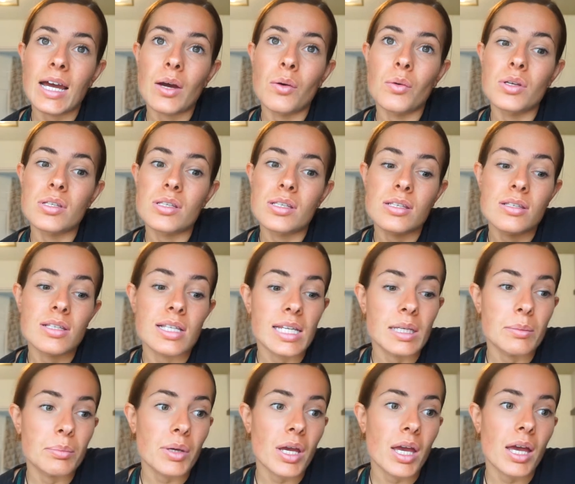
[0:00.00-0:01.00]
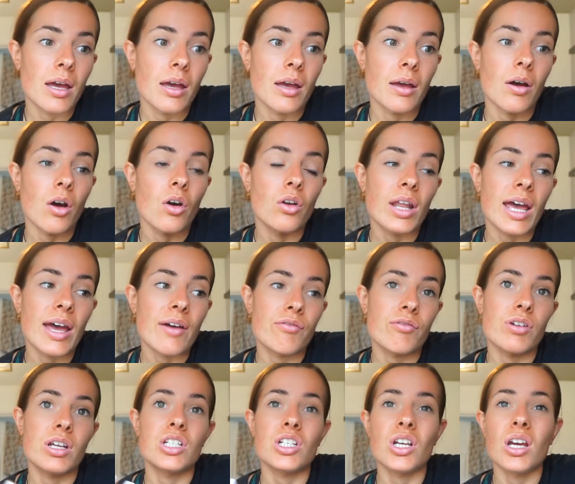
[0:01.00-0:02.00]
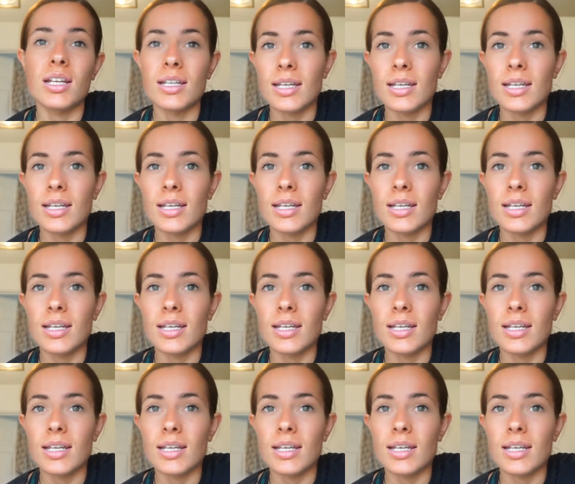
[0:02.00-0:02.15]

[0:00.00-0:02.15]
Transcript: hours sleep uh, on average a